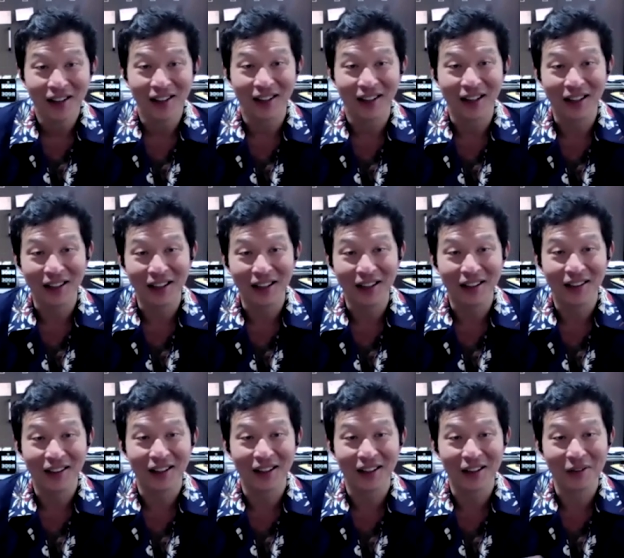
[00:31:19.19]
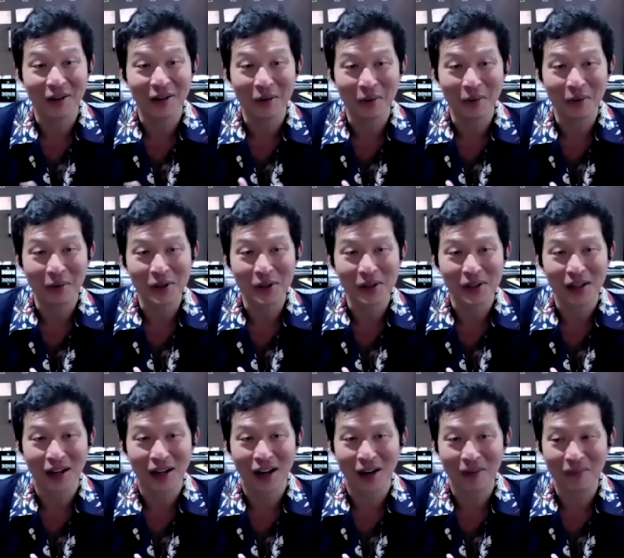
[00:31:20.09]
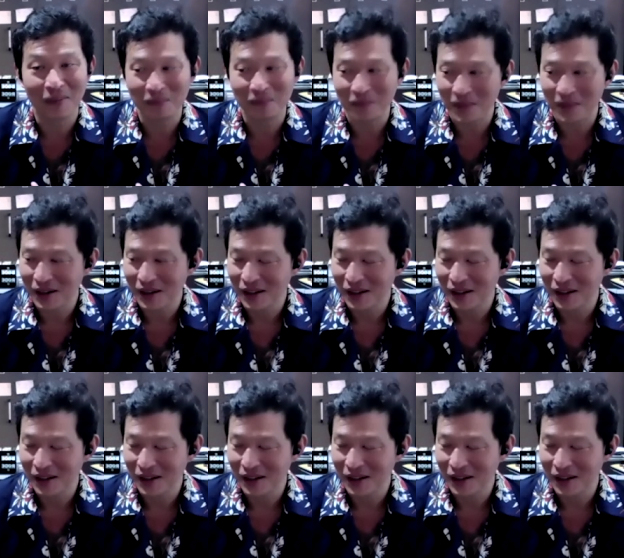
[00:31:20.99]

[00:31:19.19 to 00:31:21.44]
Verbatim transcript: like mm, i think hmm. like yeah. it, it, was um,